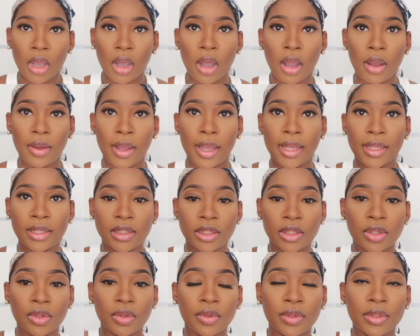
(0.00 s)
Alright,
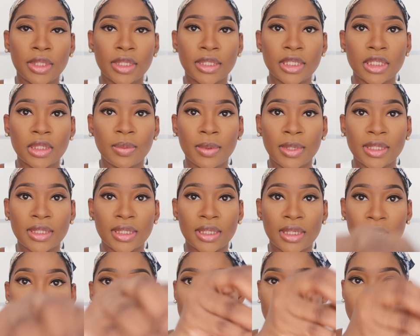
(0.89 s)
so this is
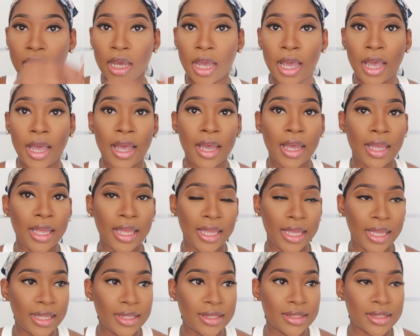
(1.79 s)
basically
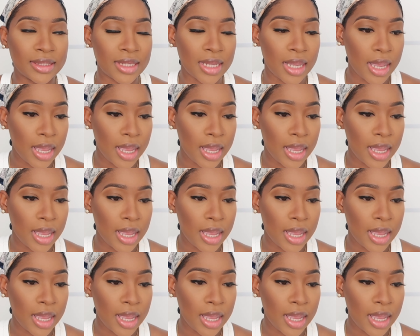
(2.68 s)
it.